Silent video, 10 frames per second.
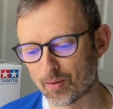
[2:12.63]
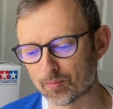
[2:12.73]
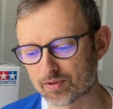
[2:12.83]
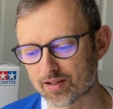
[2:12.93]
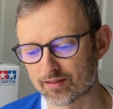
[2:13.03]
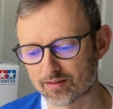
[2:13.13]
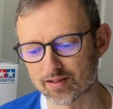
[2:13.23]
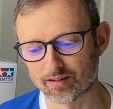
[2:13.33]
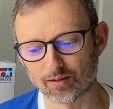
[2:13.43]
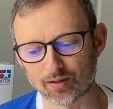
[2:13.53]
So
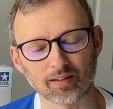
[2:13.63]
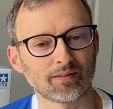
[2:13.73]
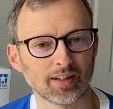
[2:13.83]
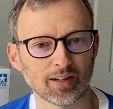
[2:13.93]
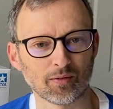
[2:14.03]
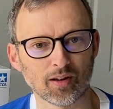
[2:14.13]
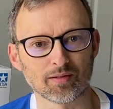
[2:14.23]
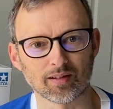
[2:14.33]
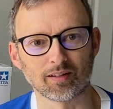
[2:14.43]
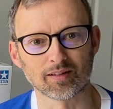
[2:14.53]
like, you know,
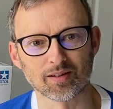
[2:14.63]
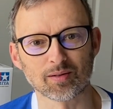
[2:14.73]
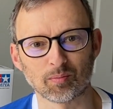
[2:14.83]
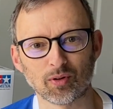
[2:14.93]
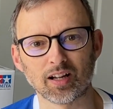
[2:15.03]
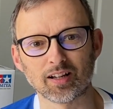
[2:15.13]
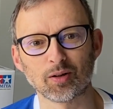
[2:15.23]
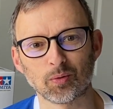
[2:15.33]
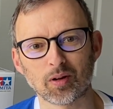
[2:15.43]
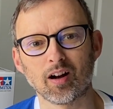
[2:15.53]
those are like some really
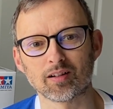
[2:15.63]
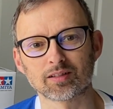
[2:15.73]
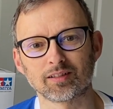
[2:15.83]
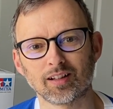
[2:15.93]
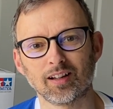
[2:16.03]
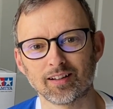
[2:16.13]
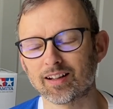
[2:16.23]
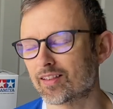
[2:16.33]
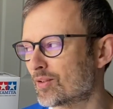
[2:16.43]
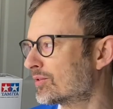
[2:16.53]
cool cars, and
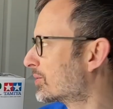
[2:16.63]
yeah, they've all